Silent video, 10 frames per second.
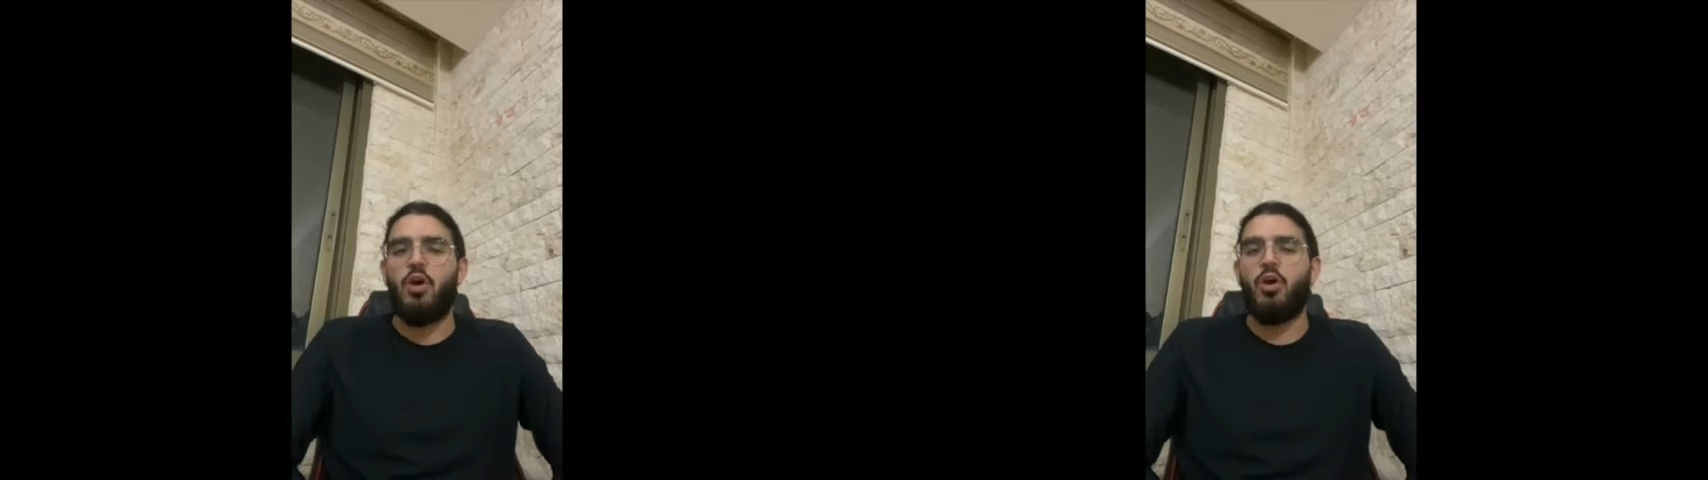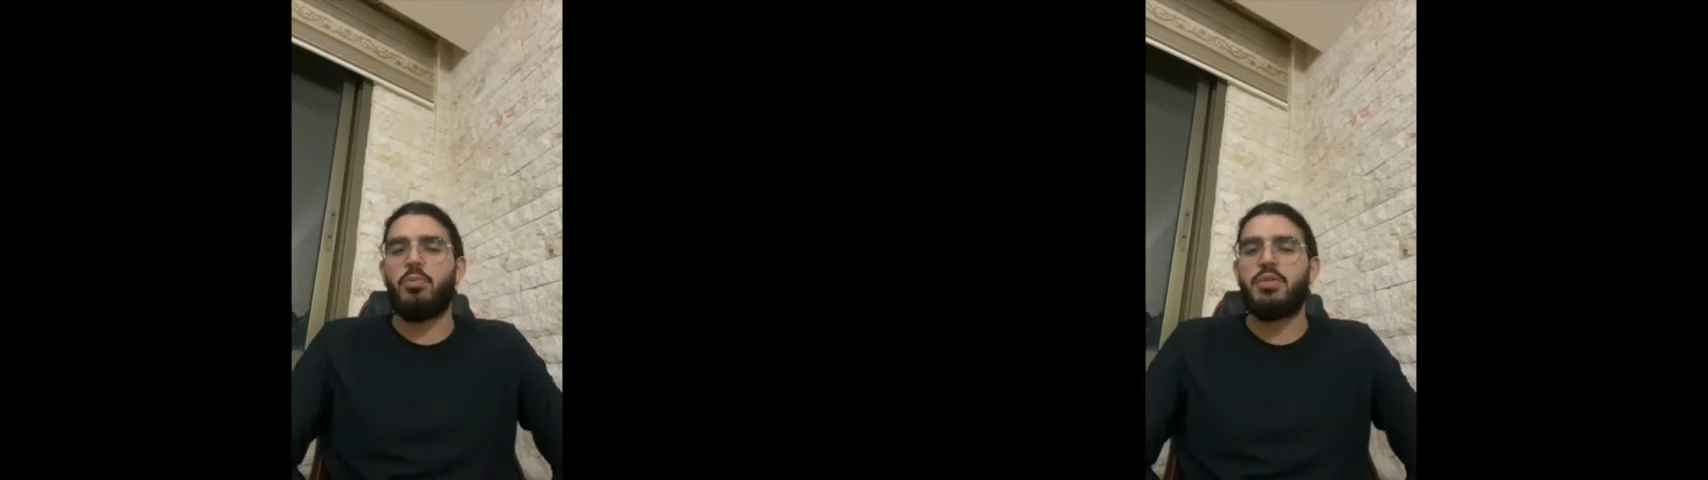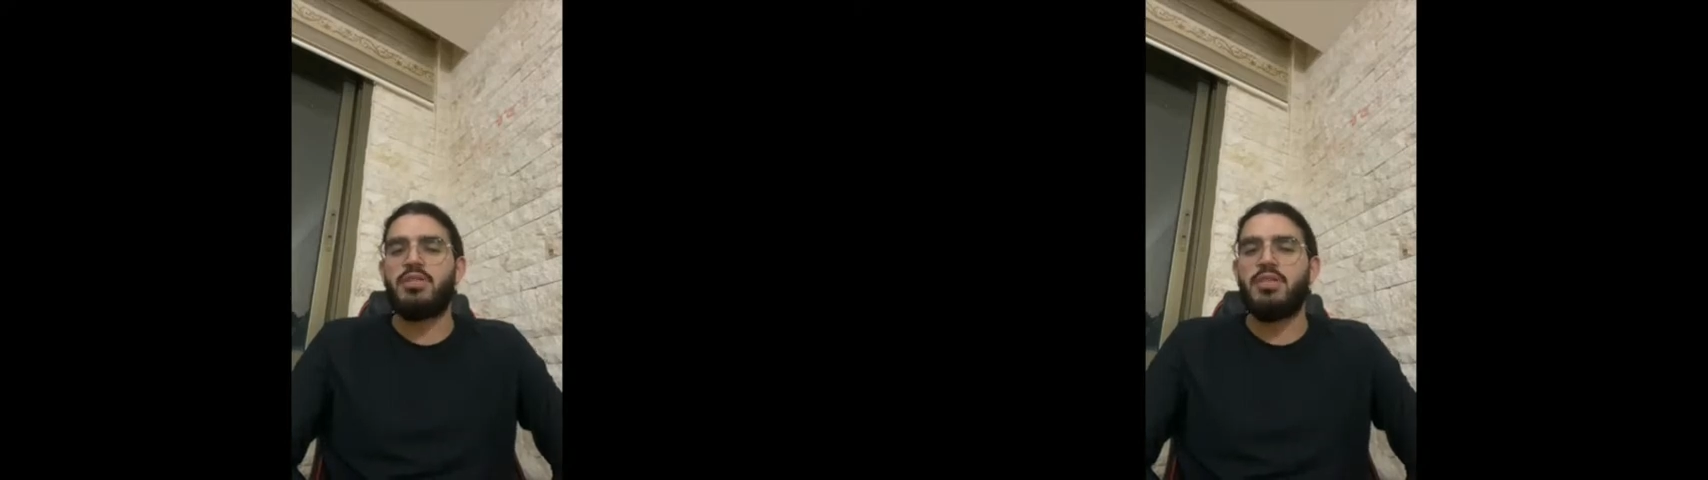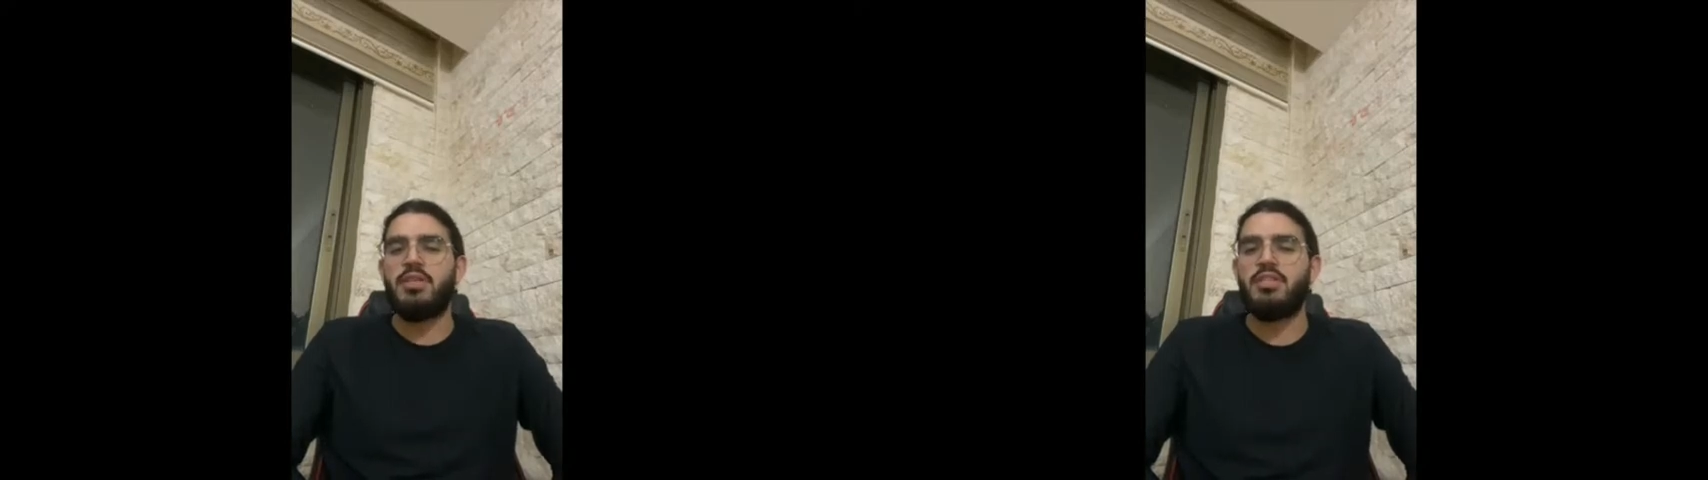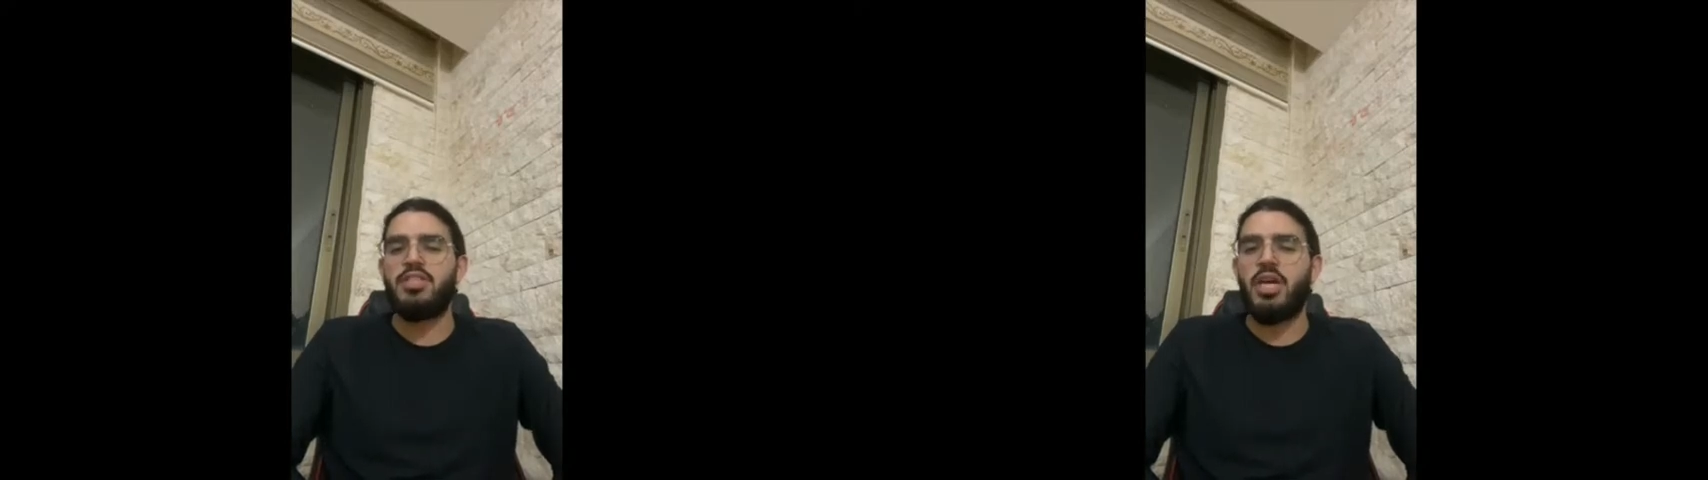Or
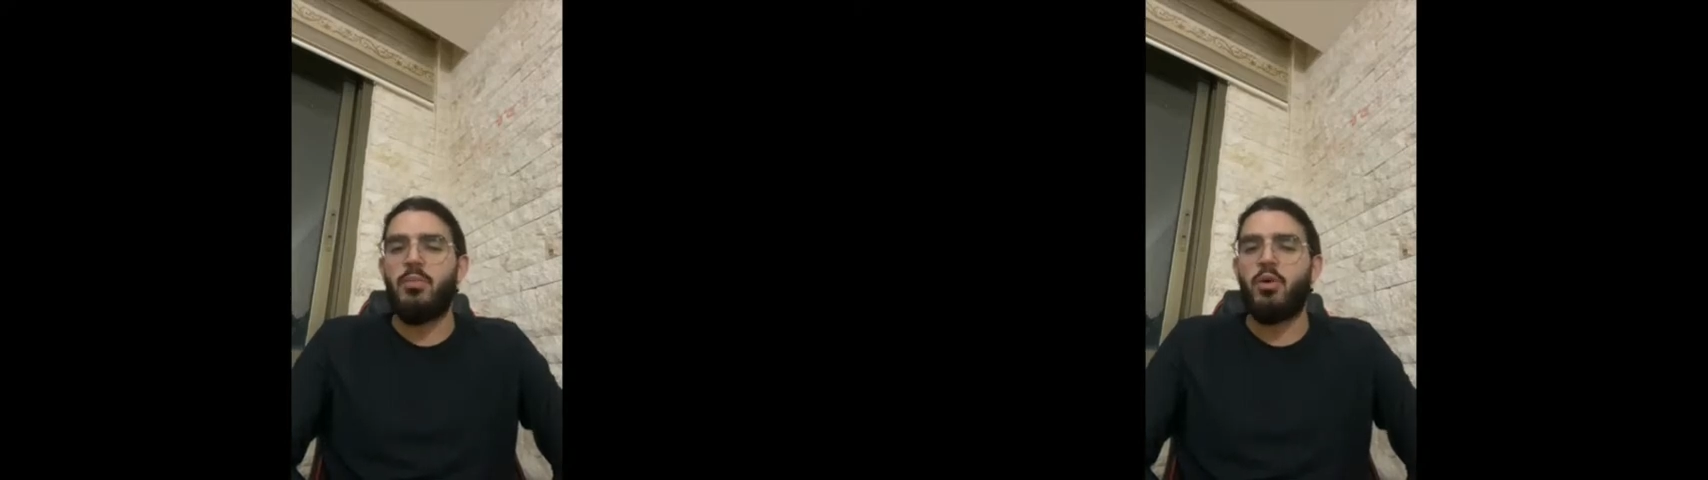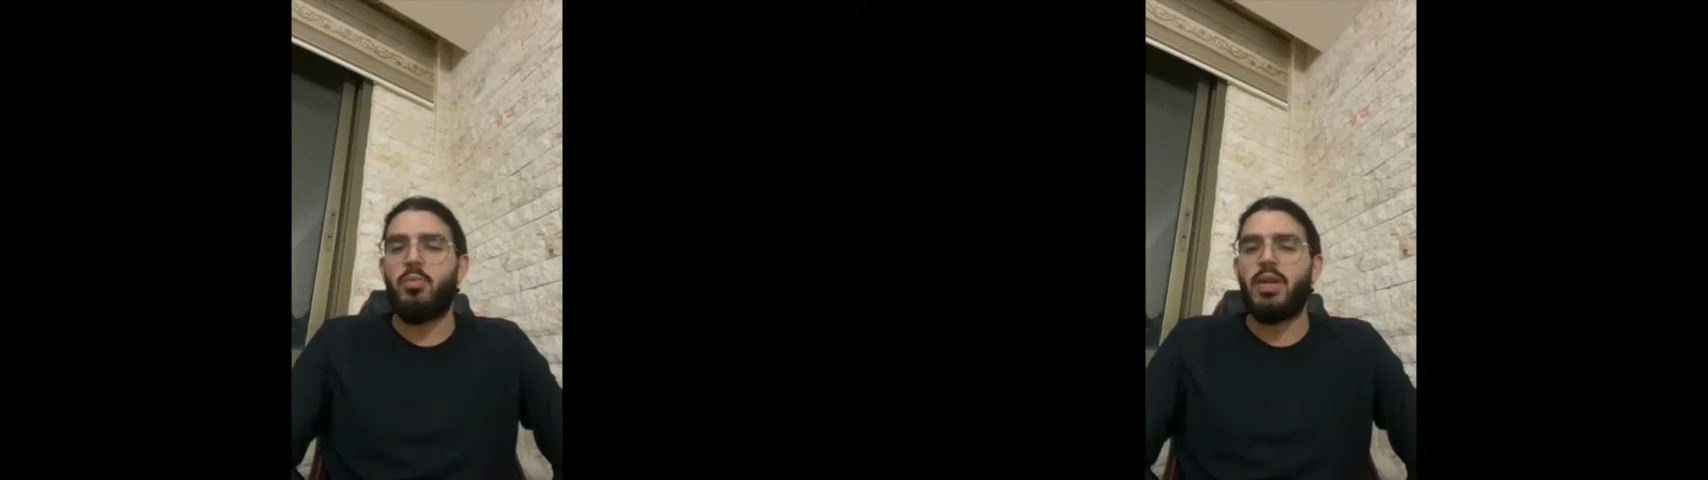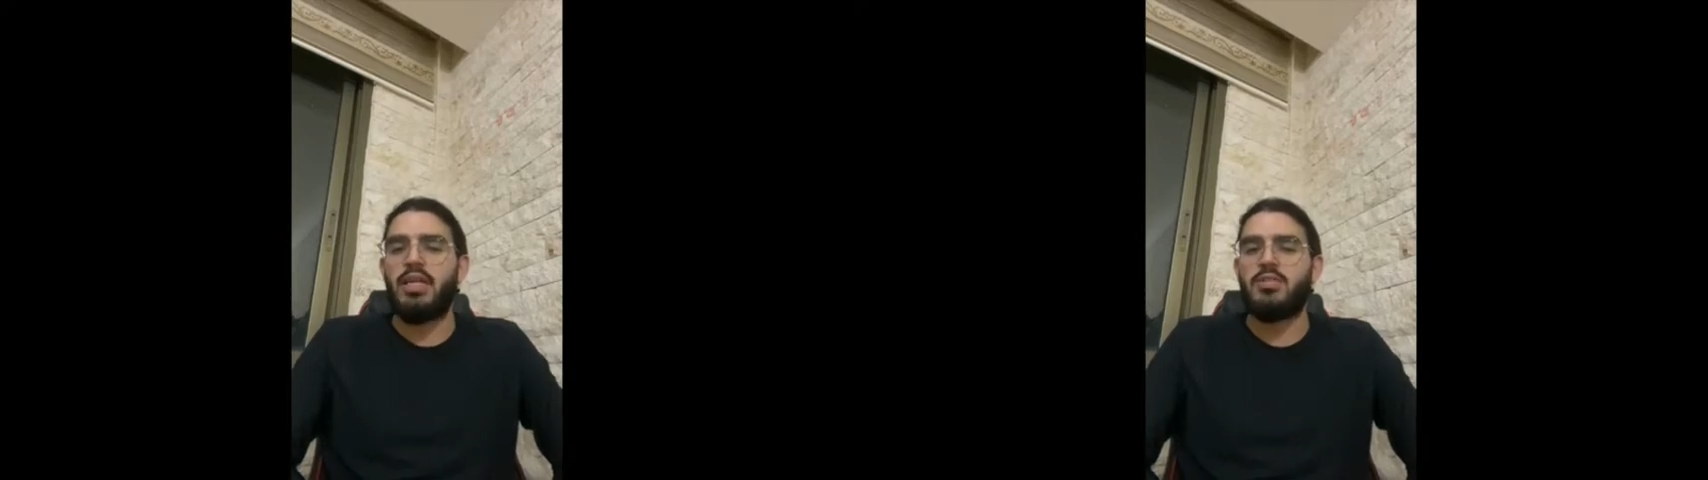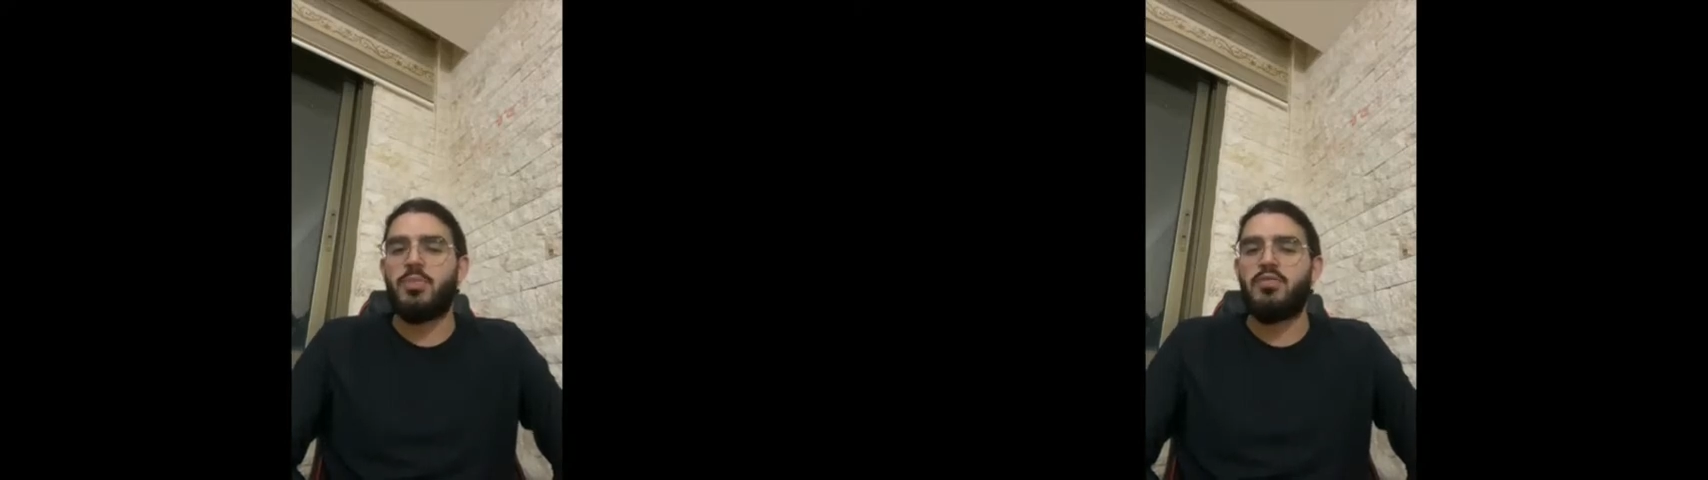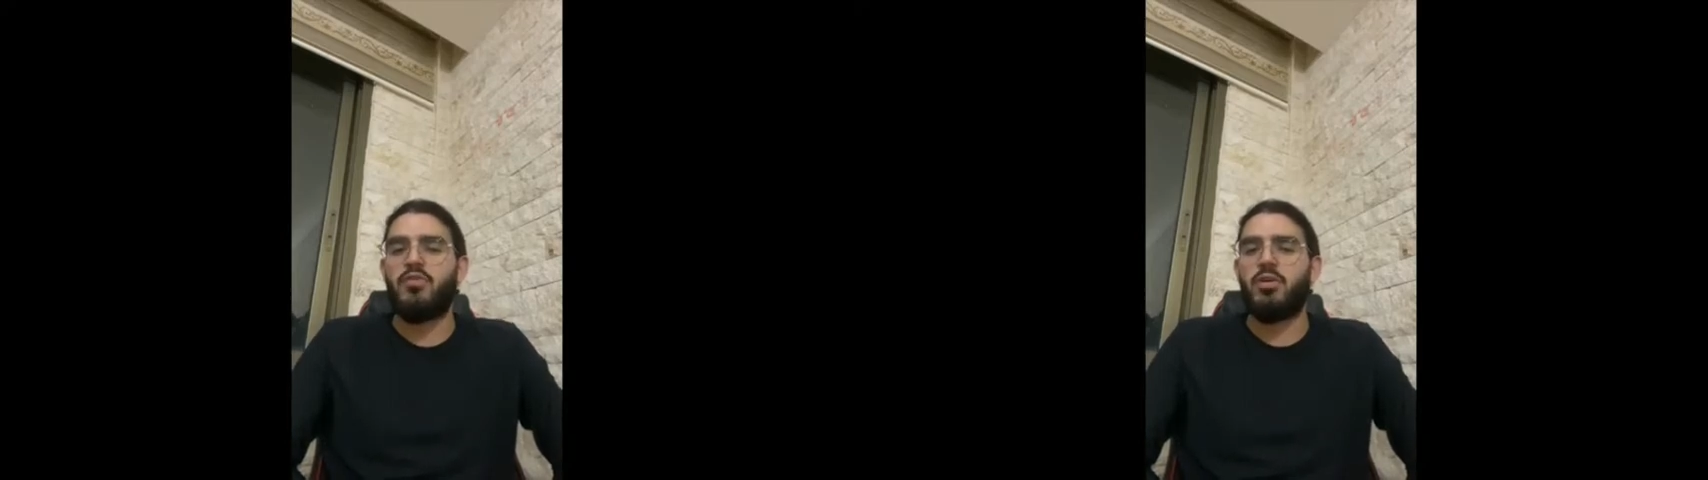mysterious GMO plants
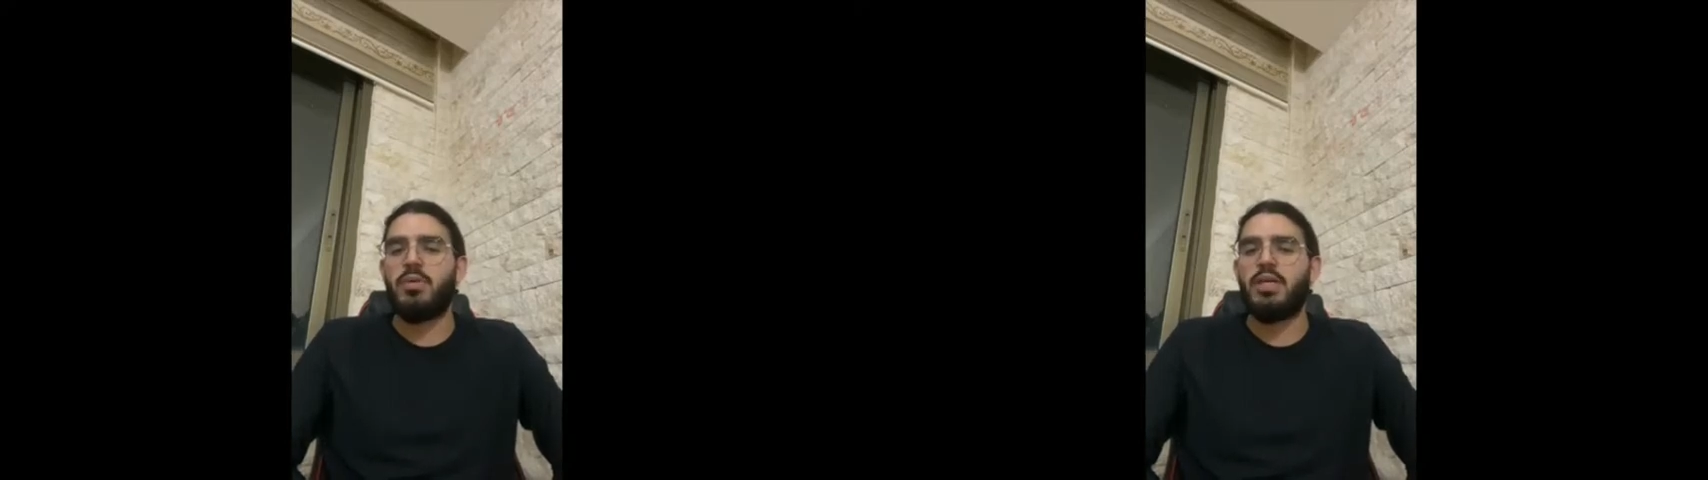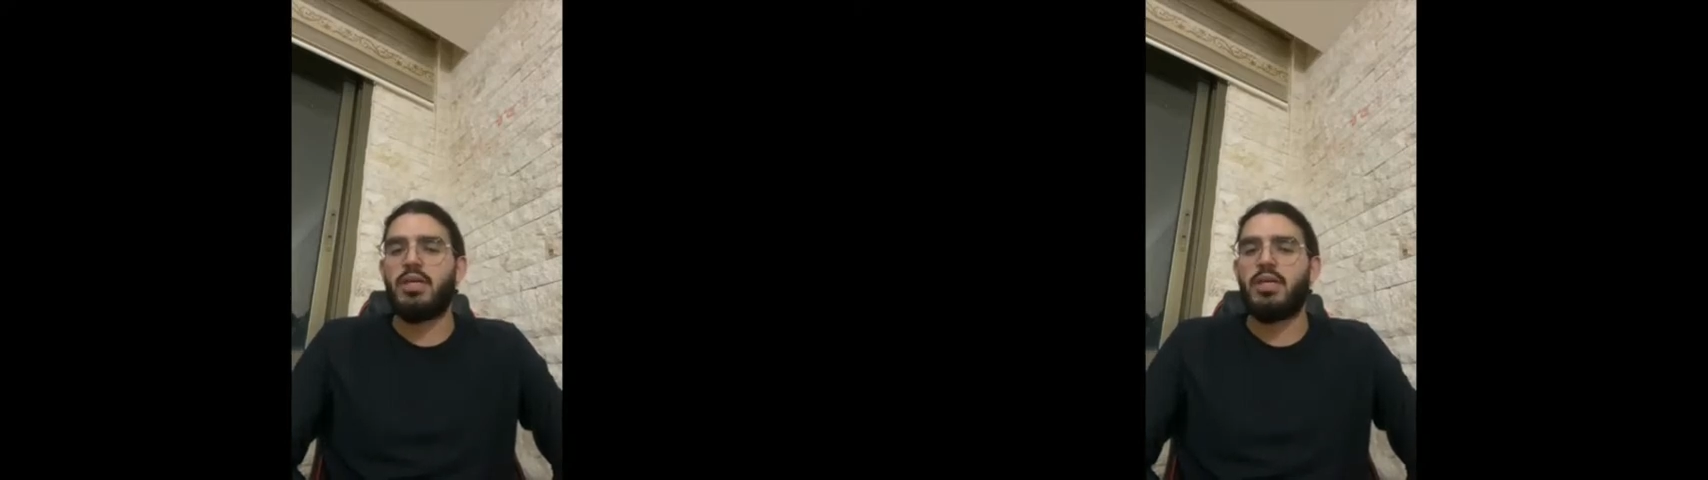performing